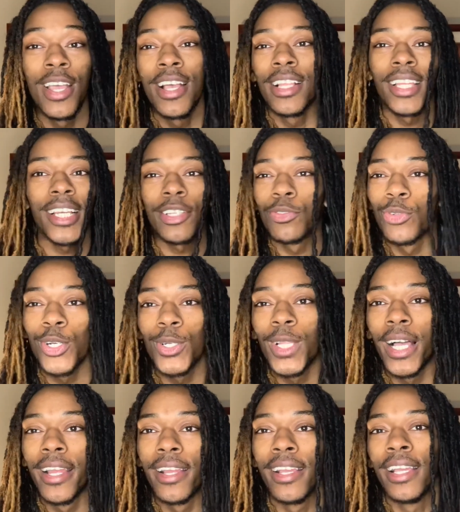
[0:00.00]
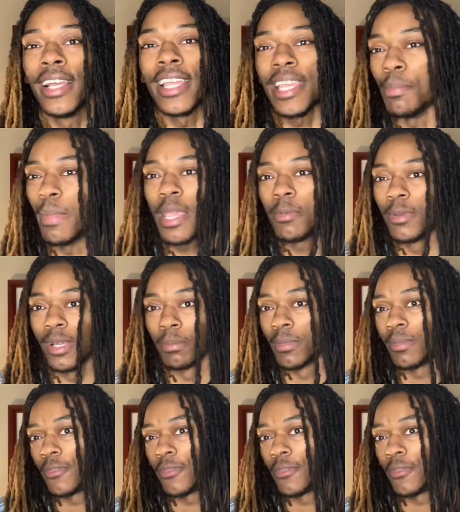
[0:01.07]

Like, like maybe I'm